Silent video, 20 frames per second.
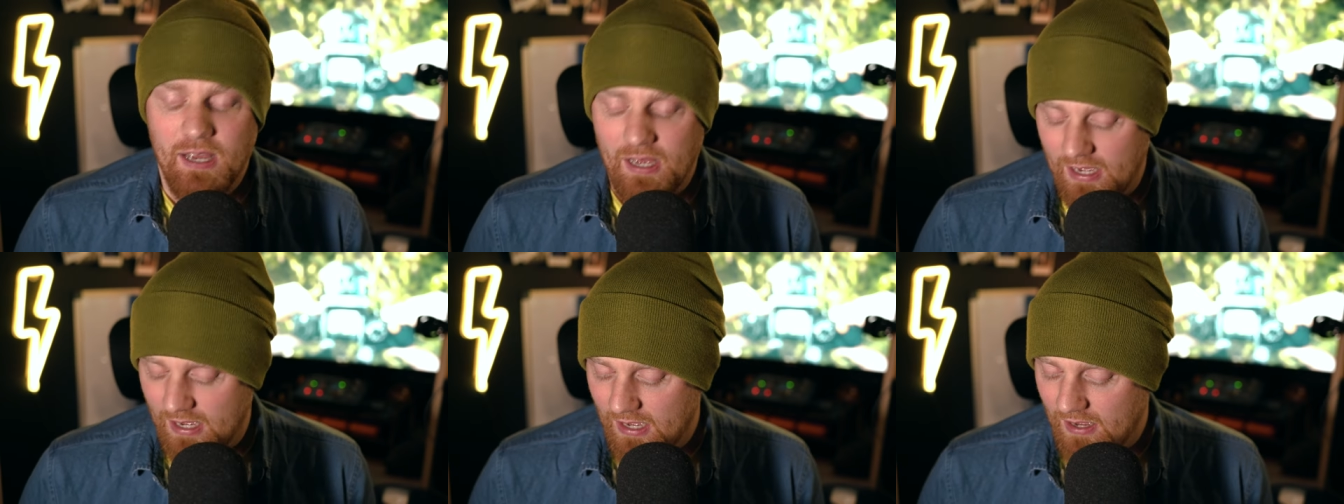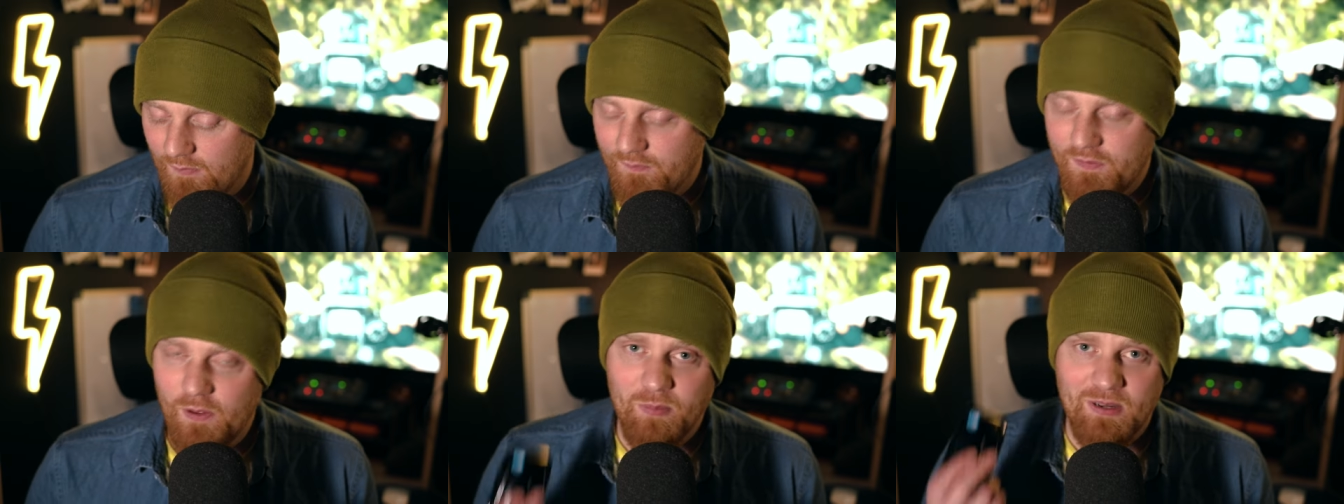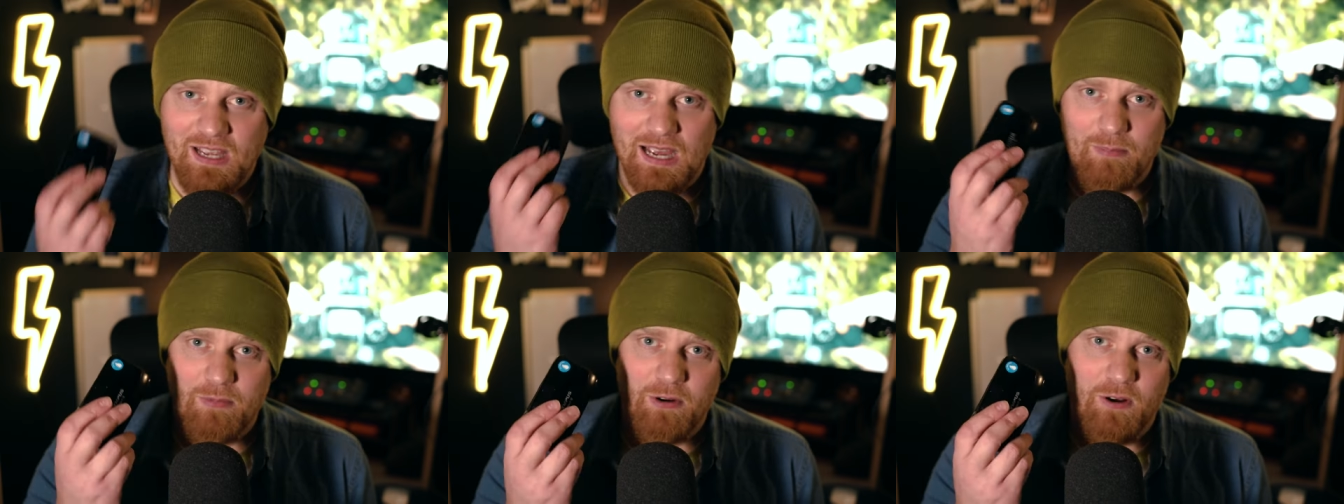Uh, film
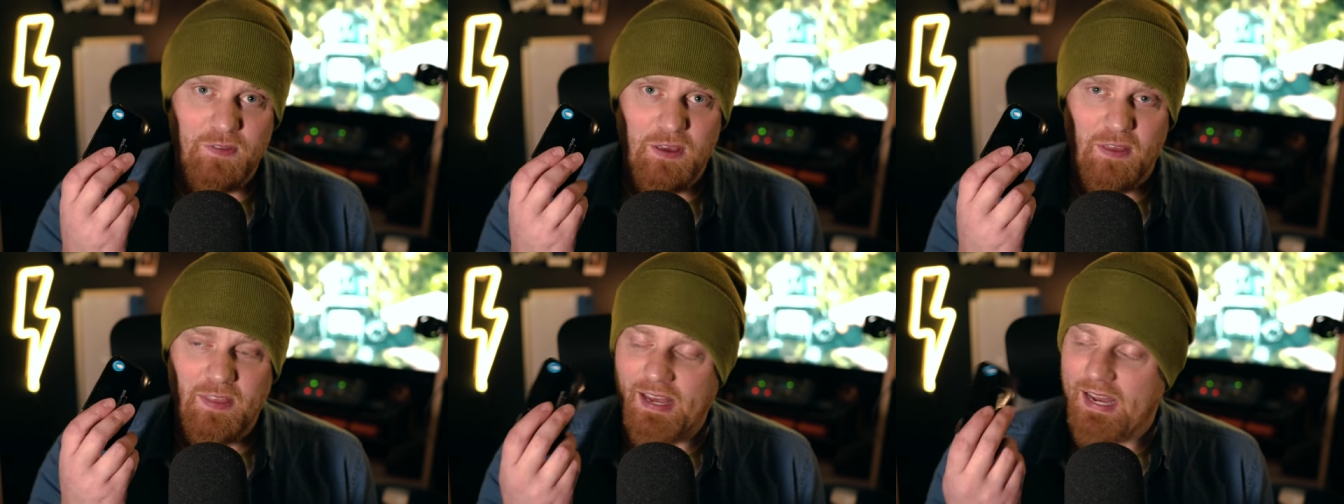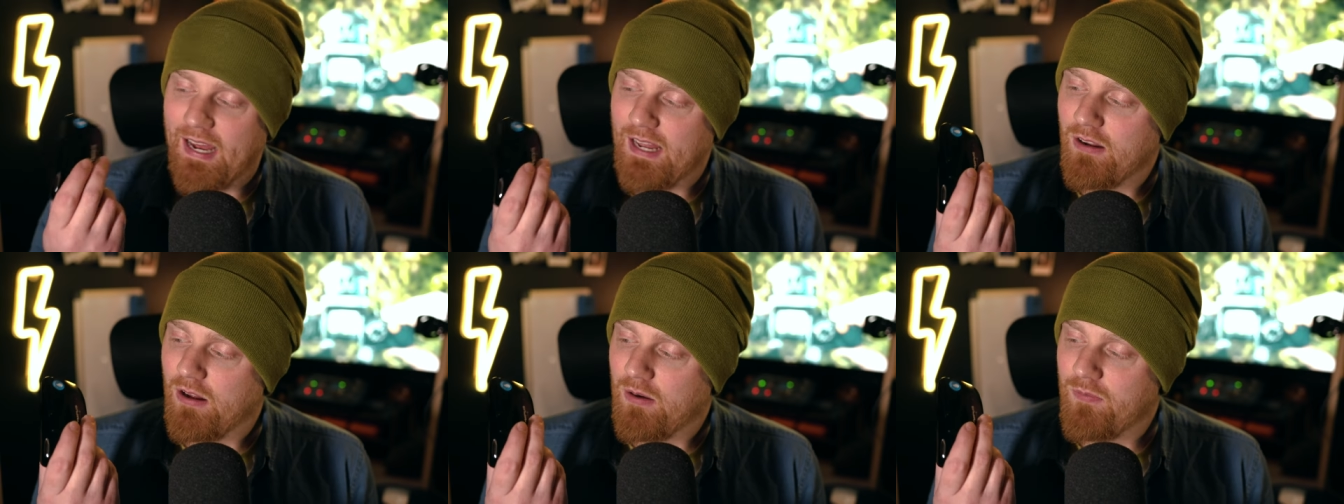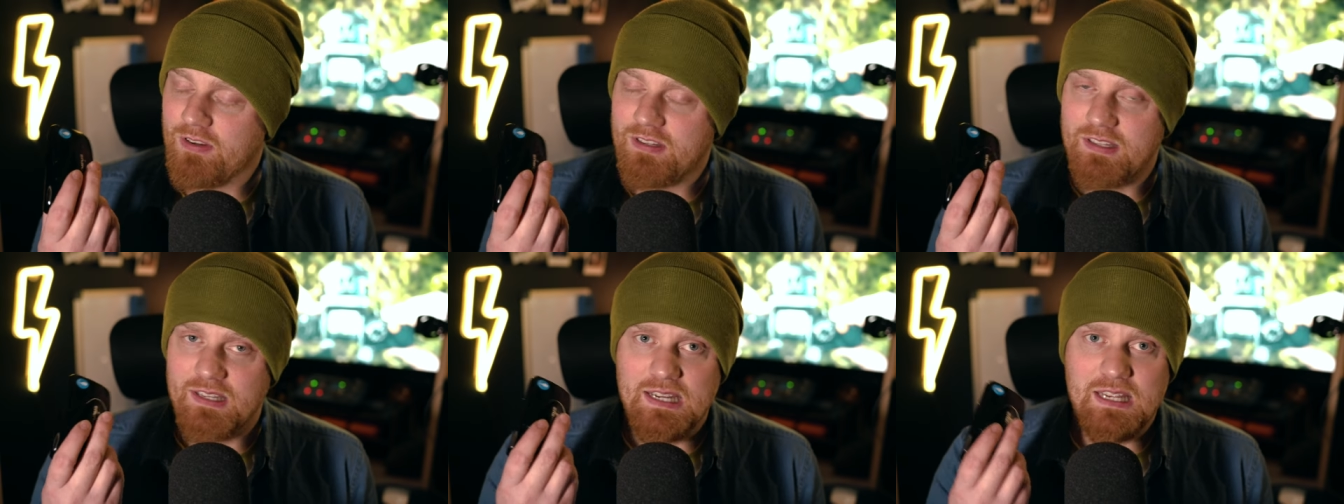camera, on the other hand,
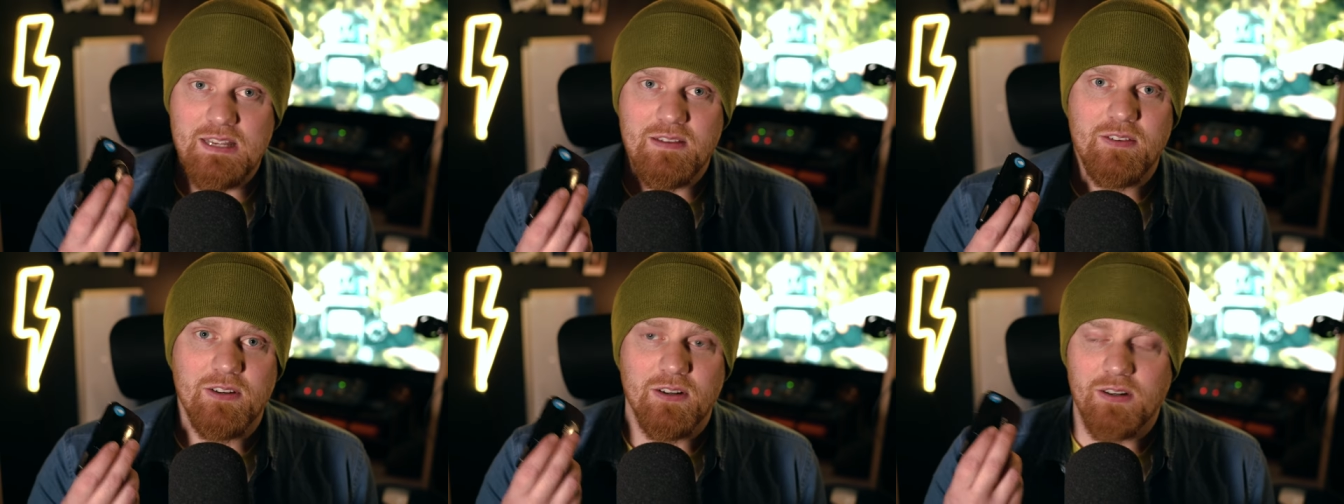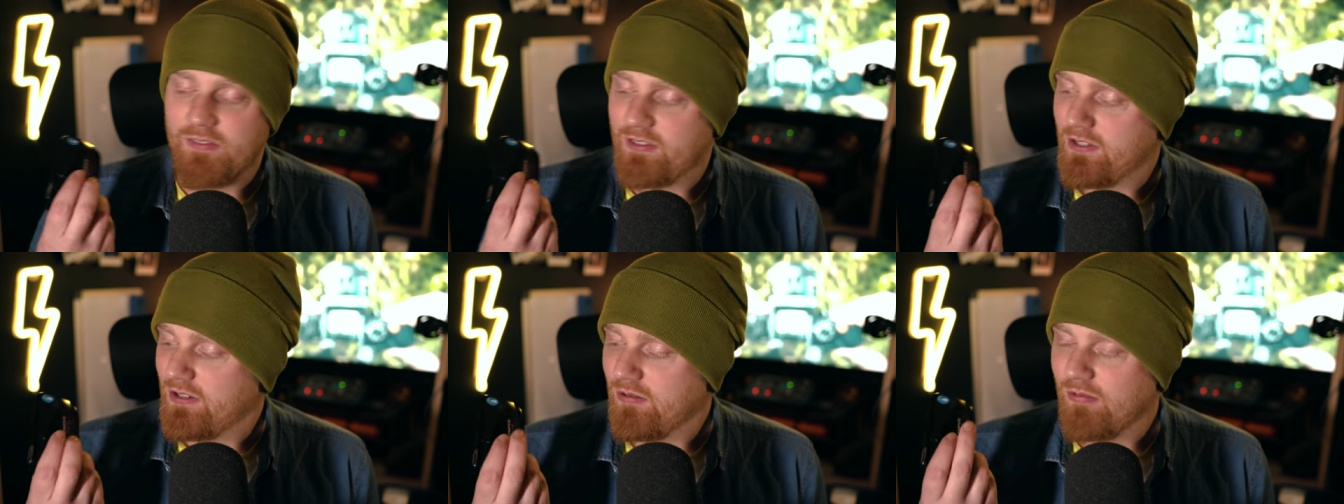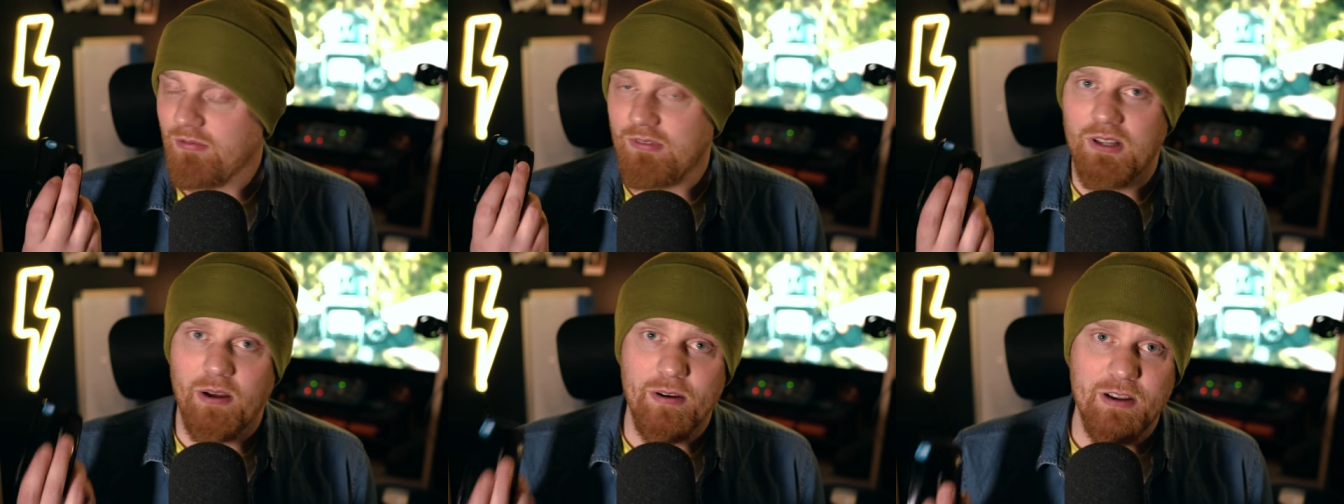obviously you've got to
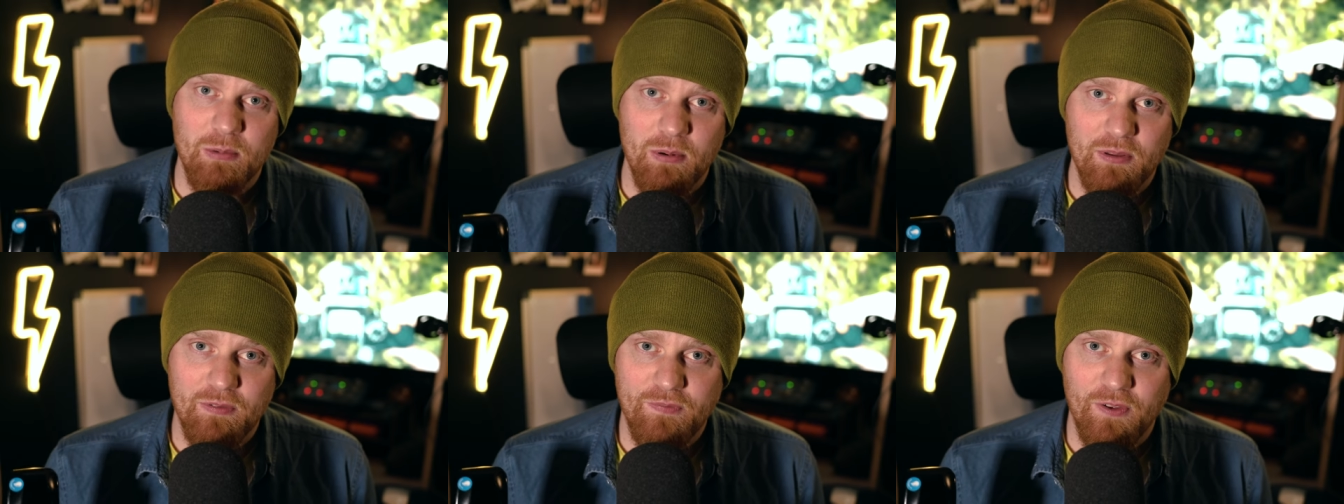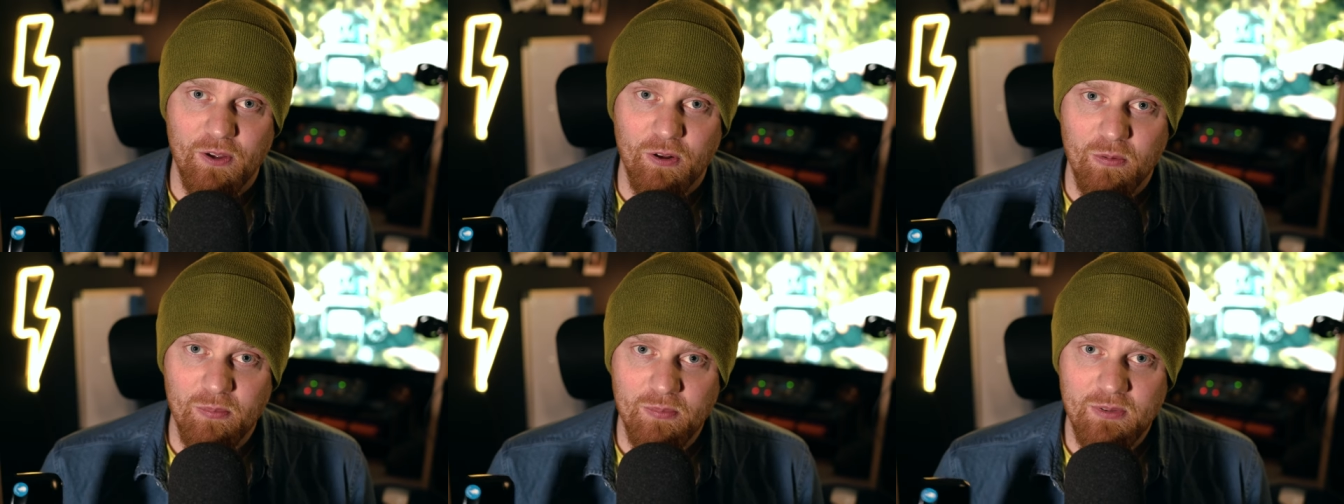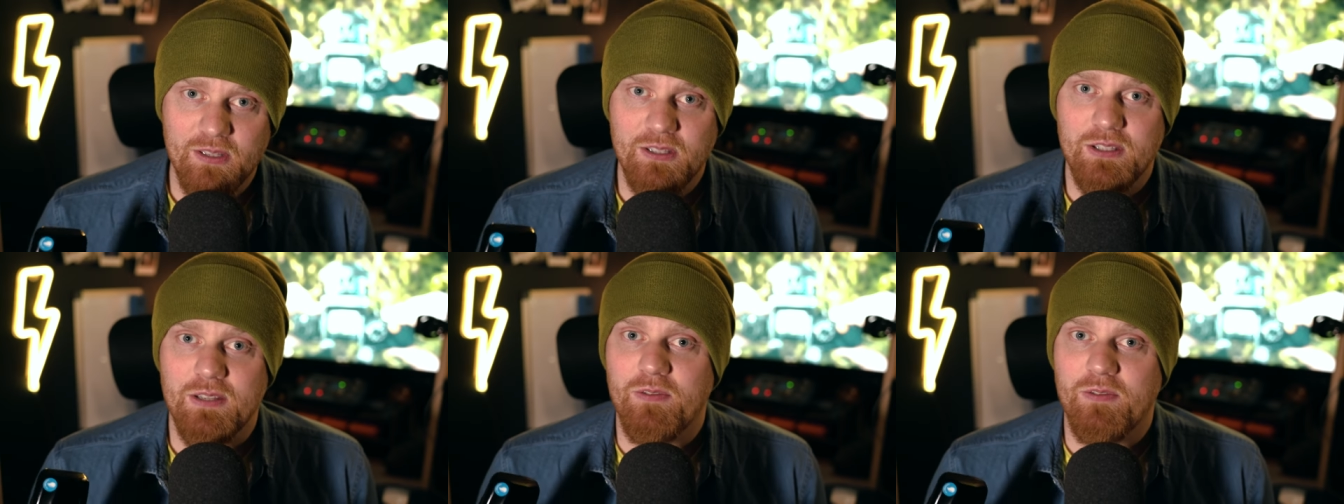load it with film.